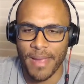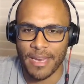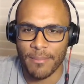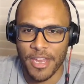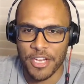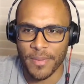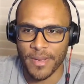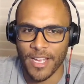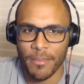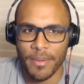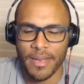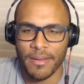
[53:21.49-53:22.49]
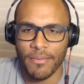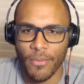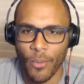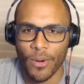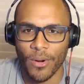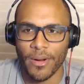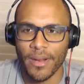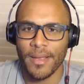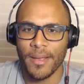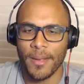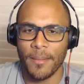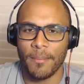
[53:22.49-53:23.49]
management company for
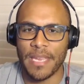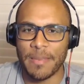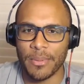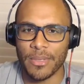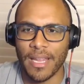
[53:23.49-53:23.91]
people.